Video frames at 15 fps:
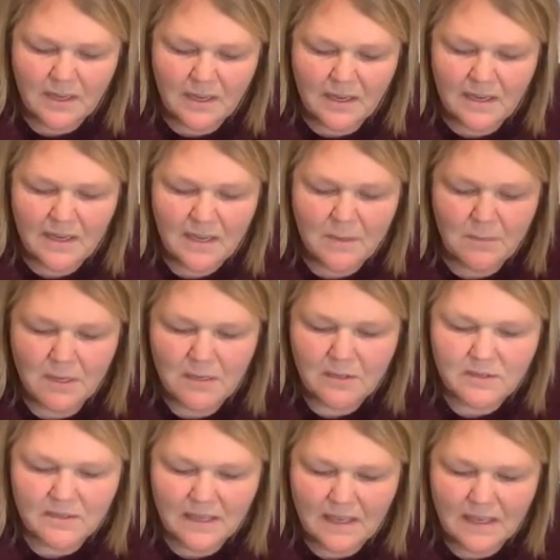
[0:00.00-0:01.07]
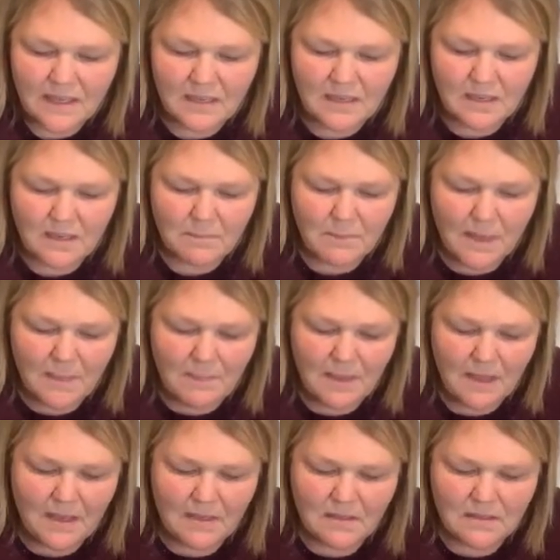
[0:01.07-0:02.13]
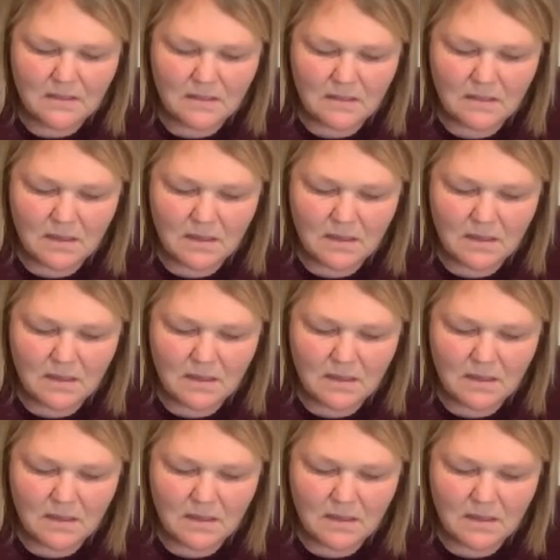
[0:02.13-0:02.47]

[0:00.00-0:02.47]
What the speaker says: any chemicals in my paste,